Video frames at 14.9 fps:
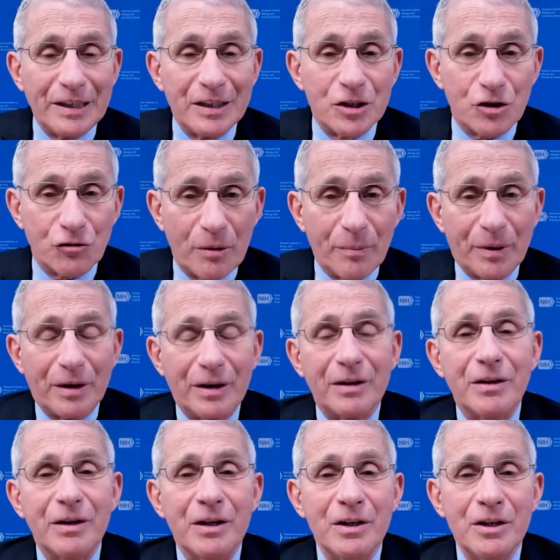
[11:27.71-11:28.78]

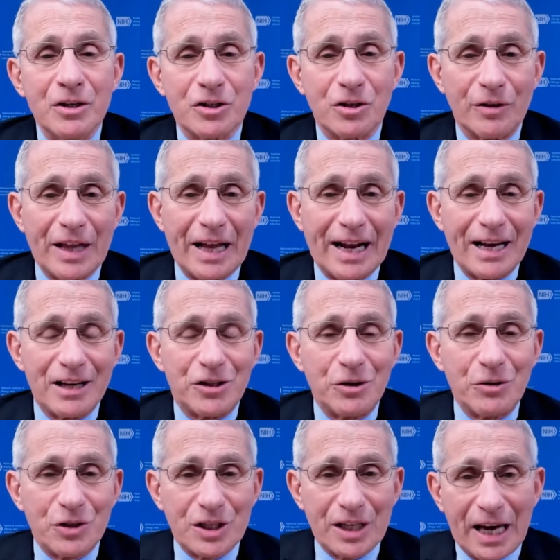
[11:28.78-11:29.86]
distributed, so that, as
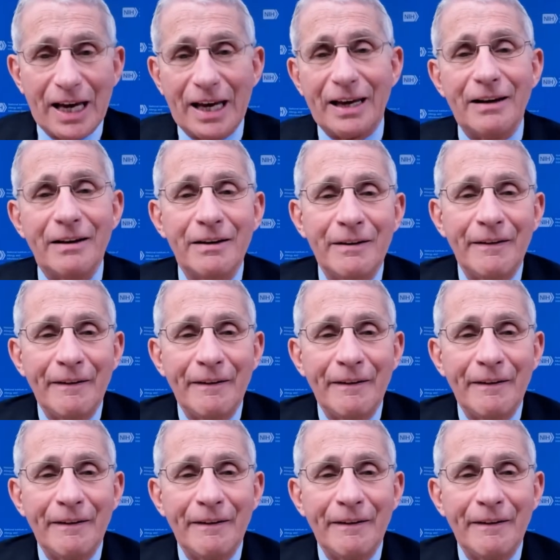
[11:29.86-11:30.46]
you say,